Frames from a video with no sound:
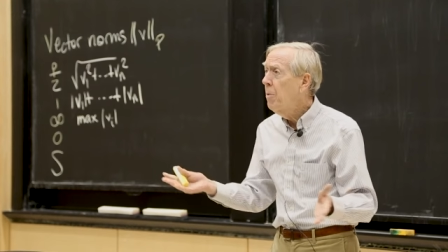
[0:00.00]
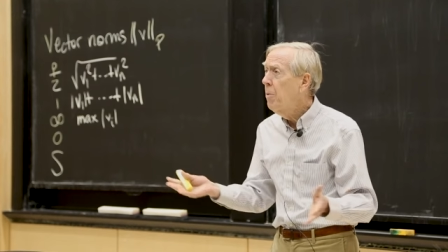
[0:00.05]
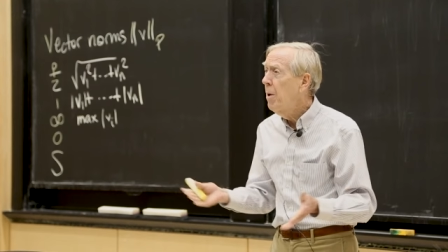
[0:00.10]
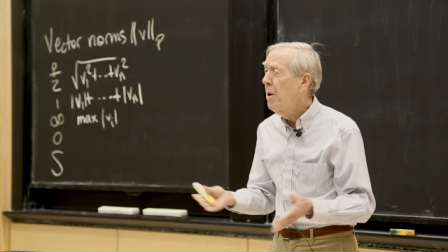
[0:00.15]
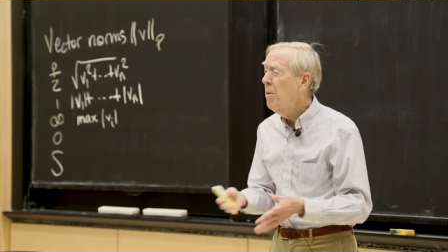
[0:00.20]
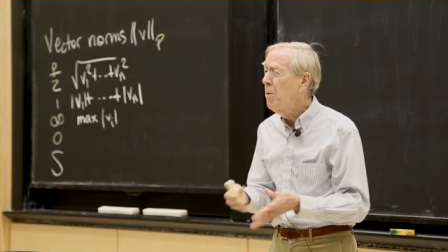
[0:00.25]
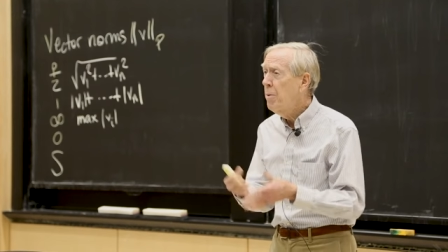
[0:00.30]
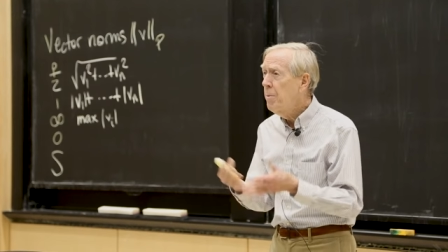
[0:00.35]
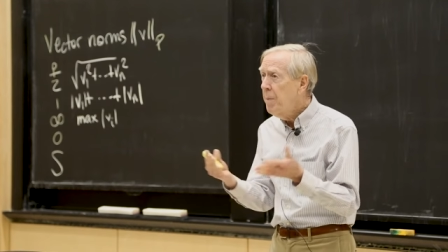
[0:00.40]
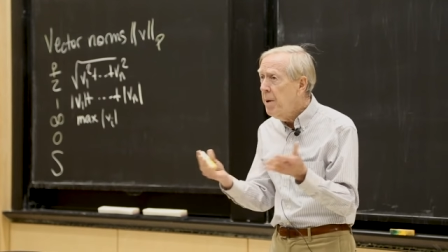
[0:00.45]

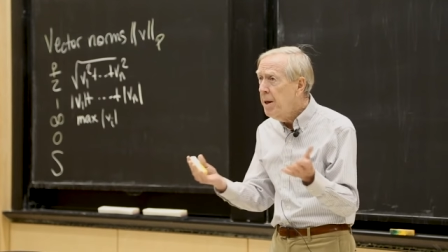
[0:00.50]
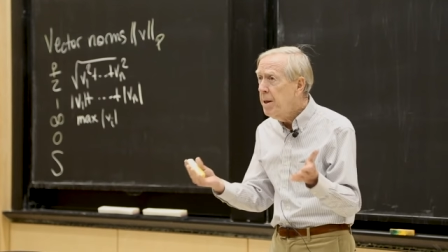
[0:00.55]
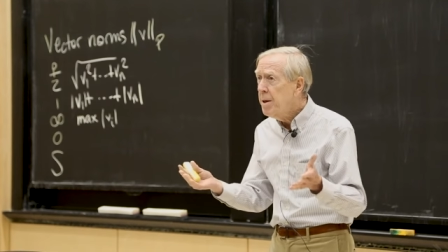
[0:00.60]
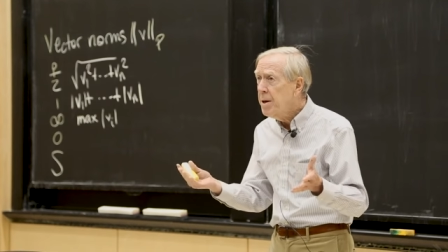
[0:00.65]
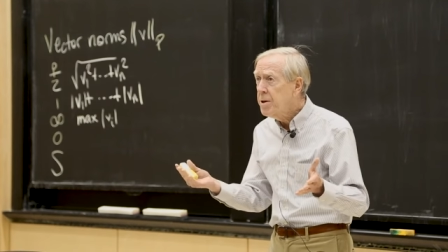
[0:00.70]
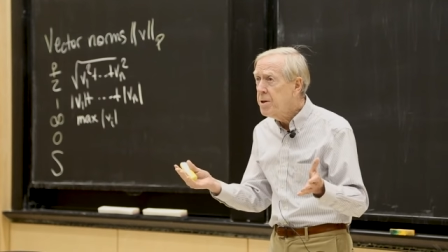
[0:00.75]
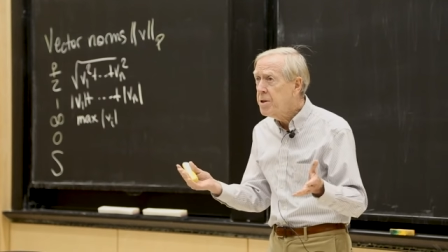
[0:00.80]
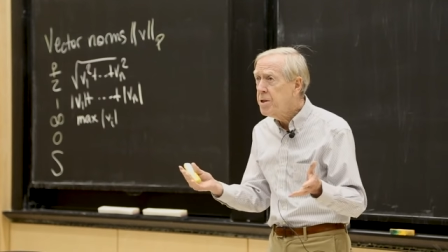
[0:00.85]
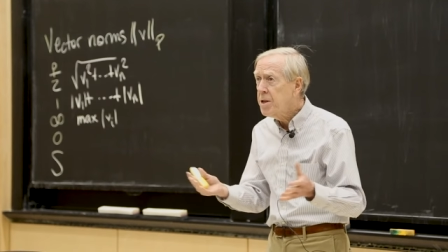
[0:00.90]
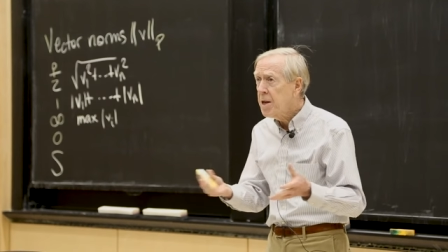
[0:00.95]
What would be
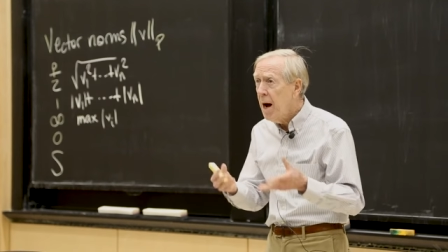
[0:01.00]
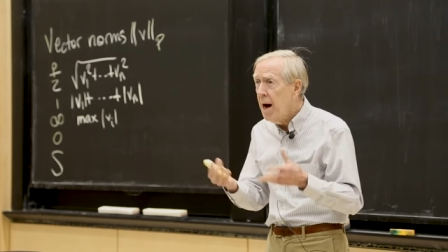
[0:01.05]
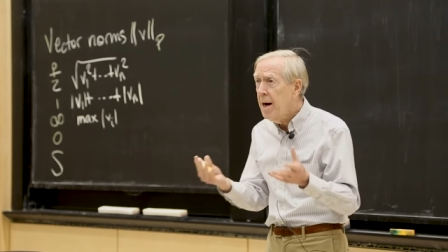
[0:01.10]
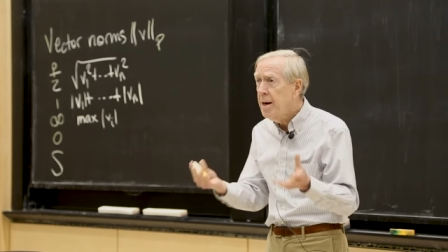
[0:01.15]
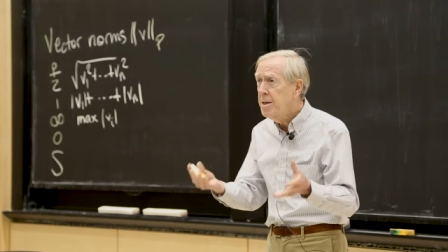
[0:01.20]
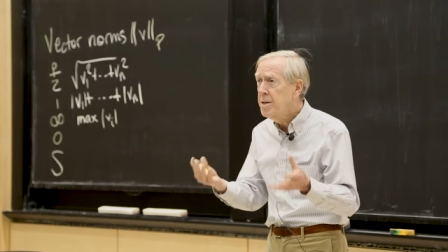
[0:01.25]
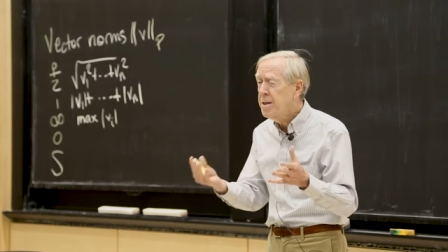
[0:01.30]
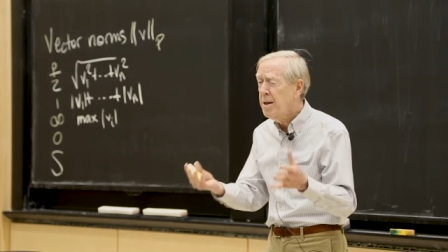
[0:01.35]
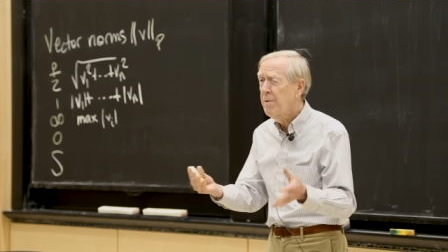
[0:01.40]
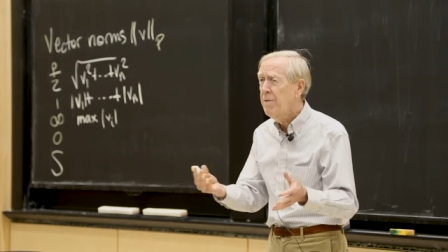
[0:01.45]
the
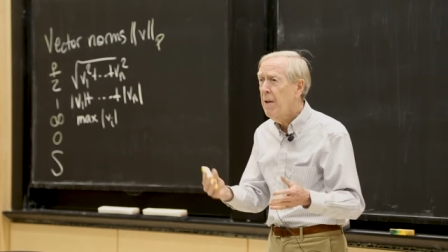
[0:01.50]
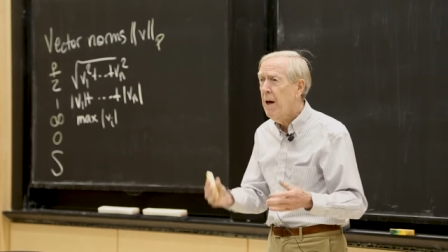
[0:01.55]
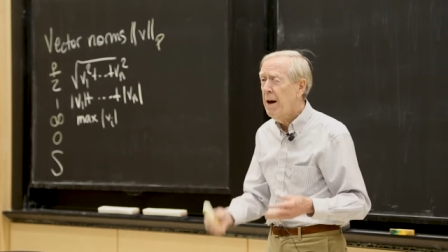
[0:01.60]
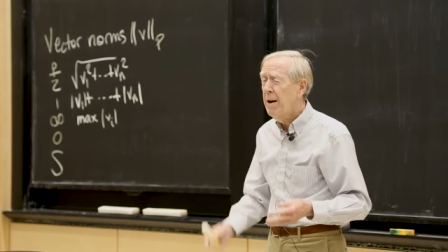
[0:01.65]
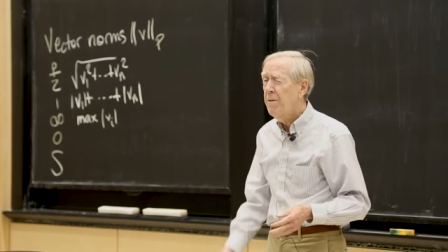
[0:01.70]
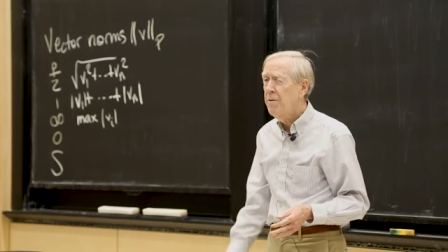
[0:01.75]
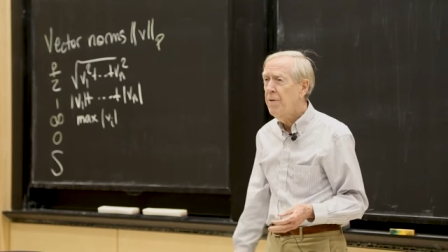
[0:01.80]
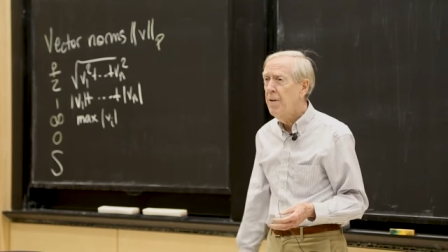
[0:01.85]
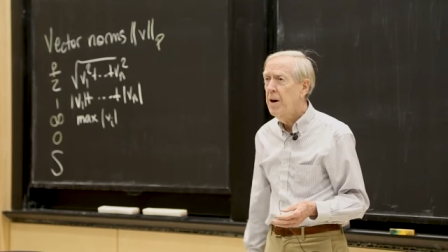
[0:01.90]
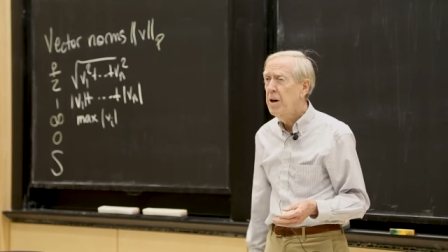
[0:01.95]
size of
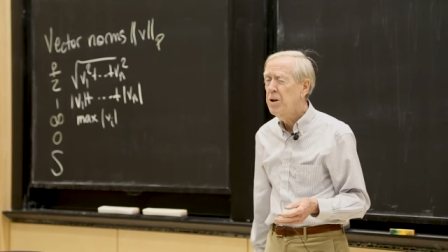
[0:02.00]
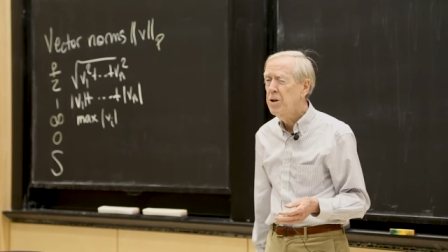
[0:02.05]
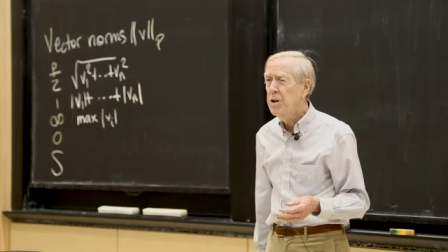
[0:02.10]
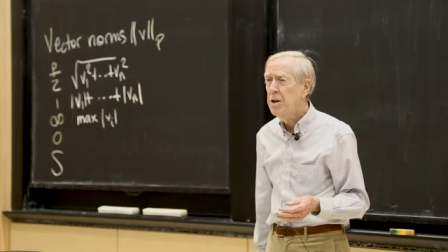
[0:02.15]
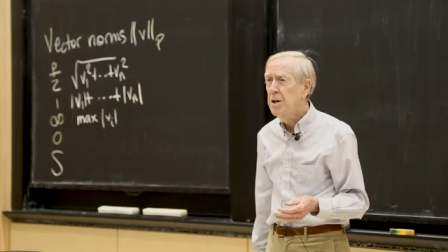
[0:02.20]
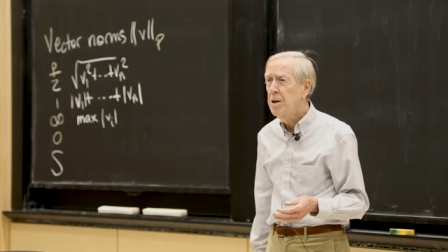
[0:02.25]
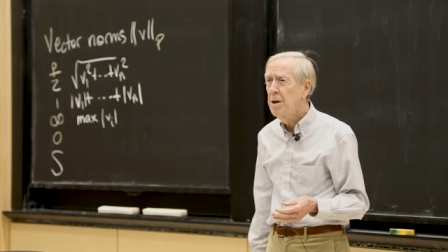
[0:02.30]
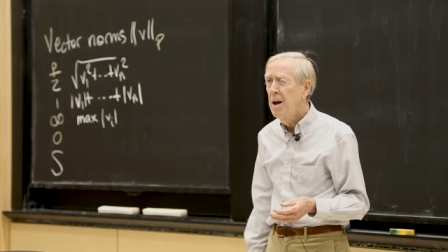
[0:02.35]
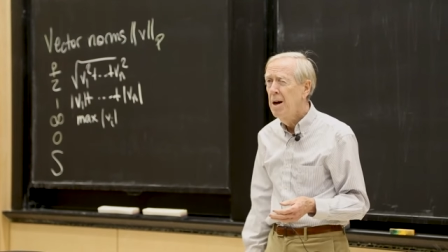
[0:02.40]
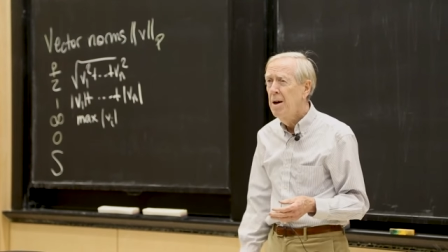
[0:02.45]
that
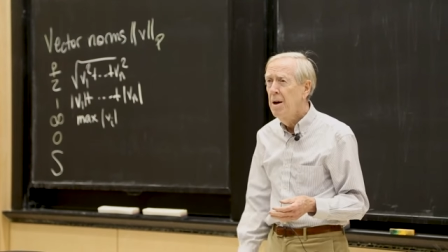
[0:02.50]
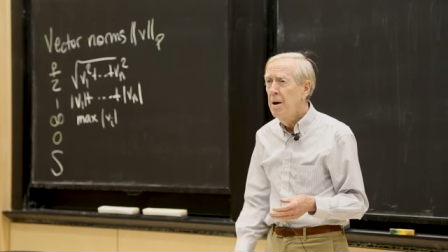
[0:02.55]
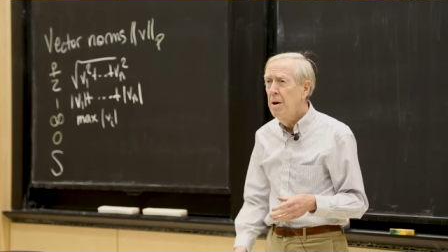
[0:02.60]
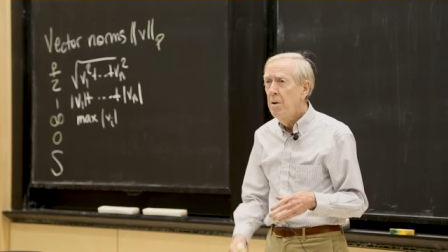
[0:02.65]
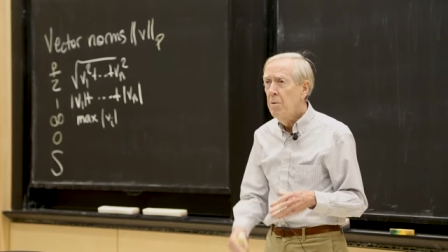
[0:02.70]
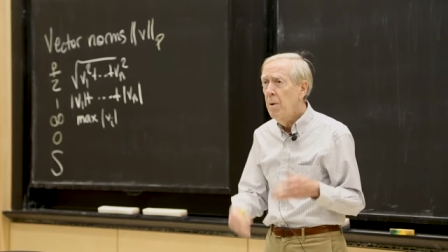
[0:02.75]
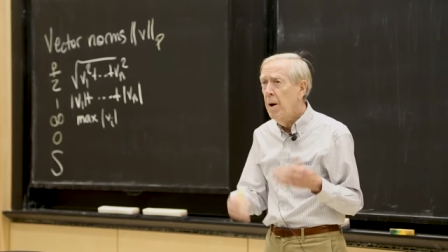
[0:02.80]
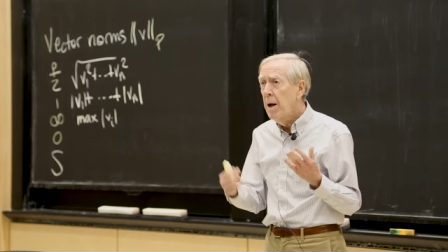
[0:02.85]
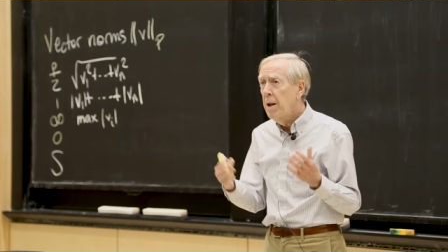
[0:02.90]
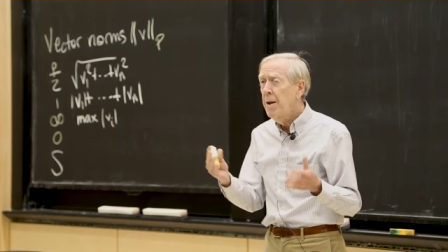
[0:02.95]
function?
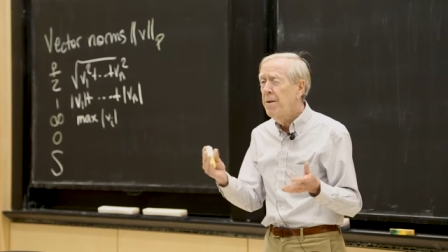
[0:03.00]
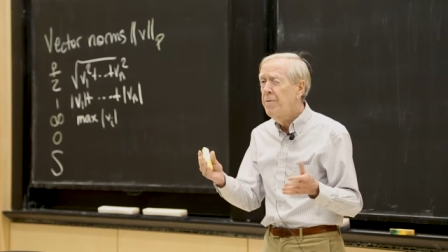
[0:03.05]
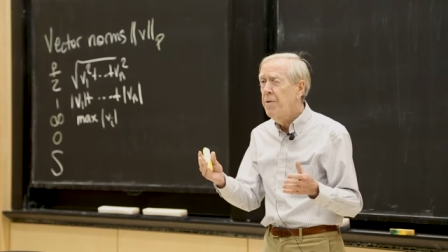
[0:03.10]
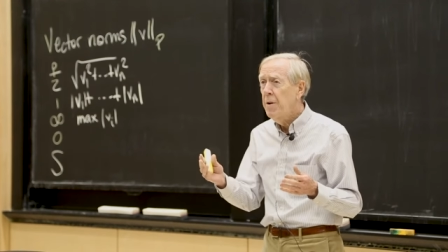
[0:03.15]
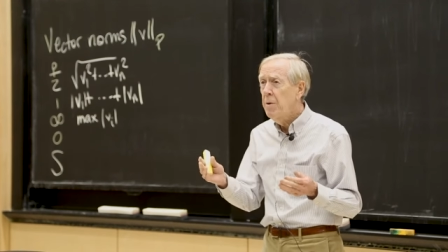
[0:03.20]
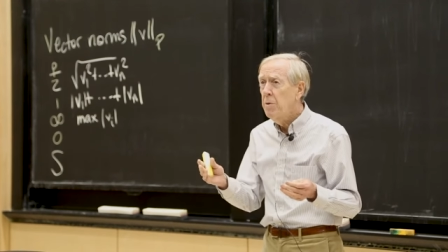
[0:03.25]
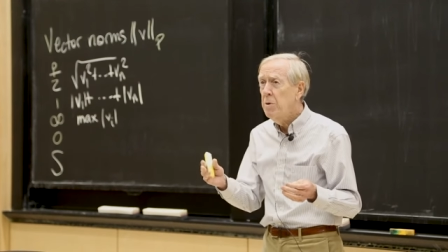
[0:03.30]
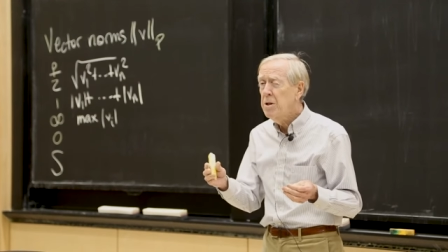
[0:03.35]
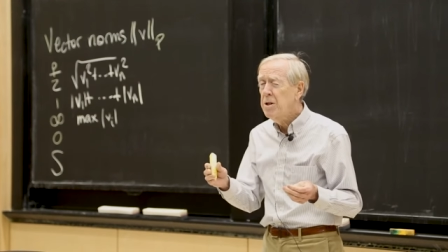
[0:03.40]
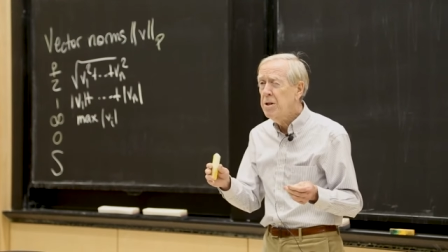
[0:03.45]
Well, if
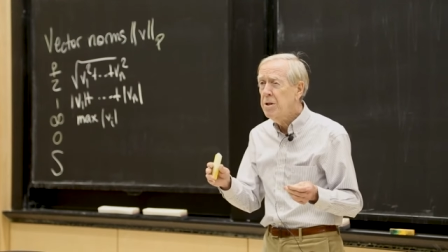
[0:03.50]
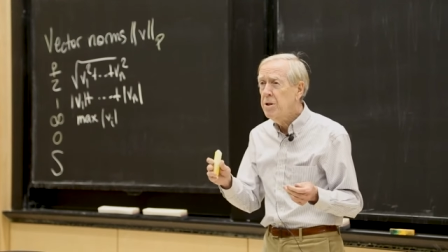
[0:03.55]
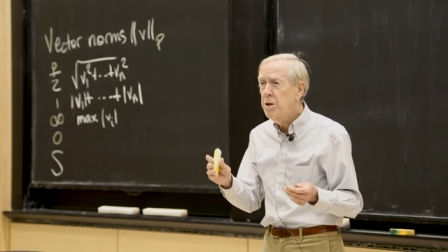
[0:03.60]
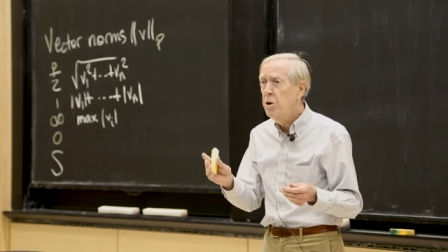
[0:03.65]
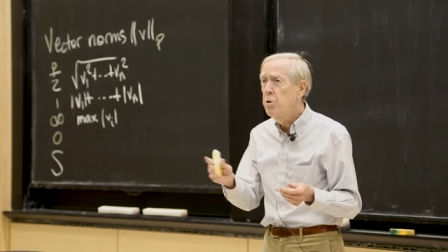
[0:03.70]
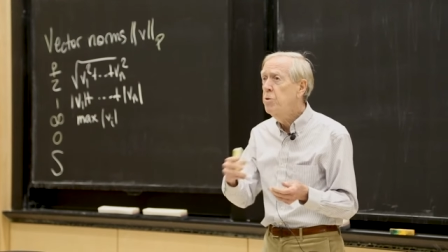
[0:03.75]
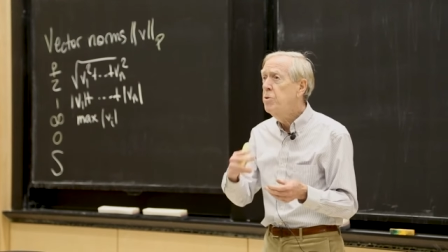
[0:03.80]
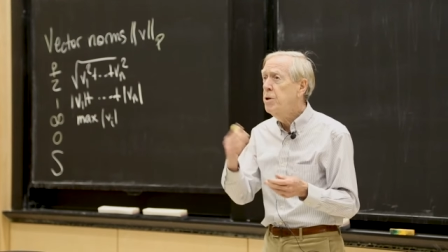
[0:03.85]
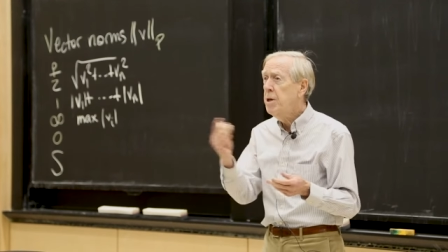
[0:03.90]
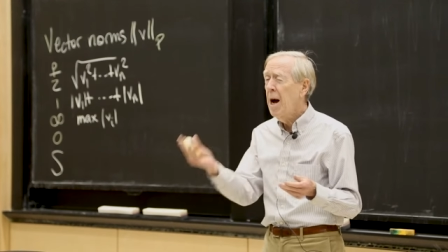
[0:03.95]
it was
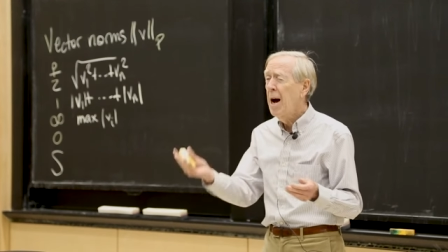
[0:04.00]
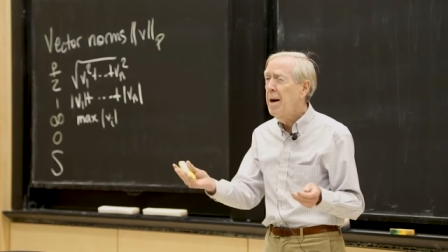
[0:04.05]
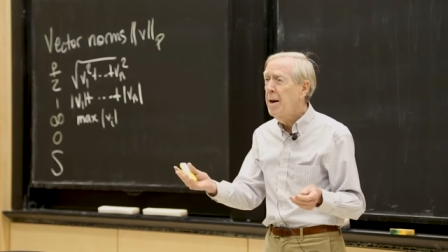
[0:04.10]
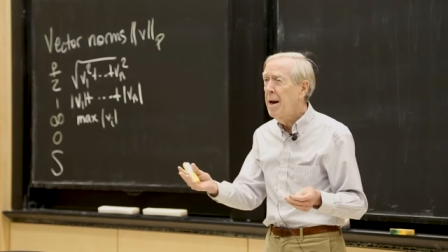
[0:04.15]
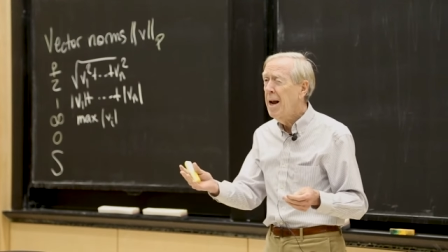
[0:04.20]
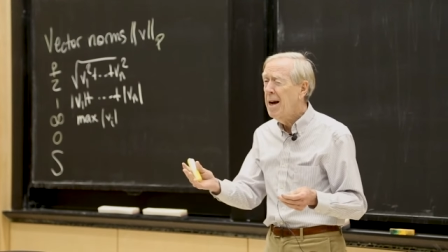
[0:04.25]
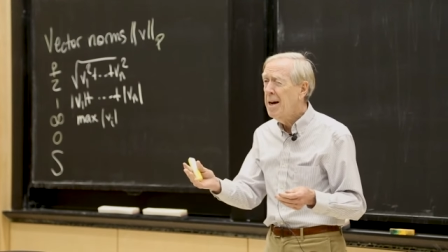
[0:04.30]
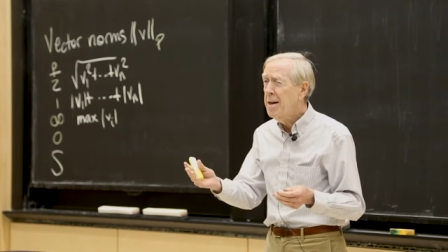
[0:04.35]
2 sine